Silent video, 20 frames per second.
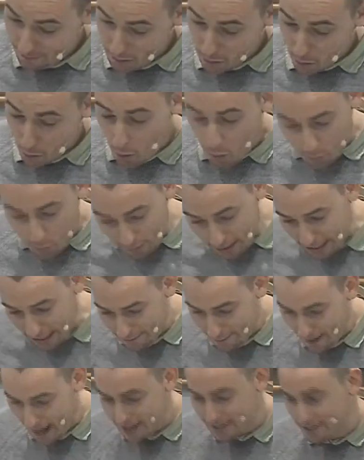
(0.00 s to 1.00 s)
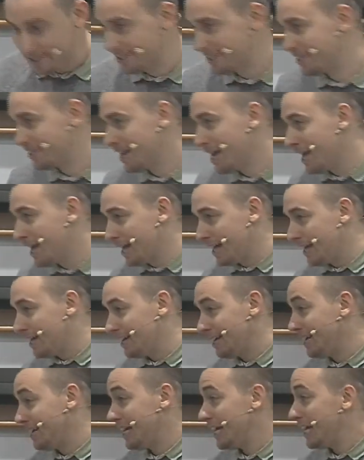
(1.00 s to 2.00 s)
ordering events
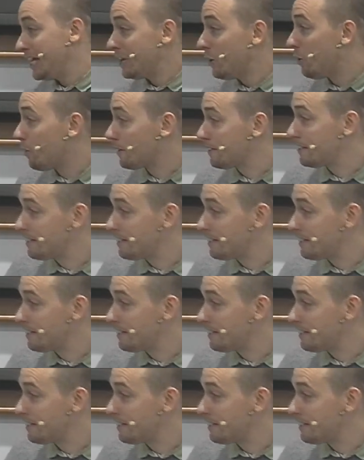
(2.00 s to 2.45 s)
in order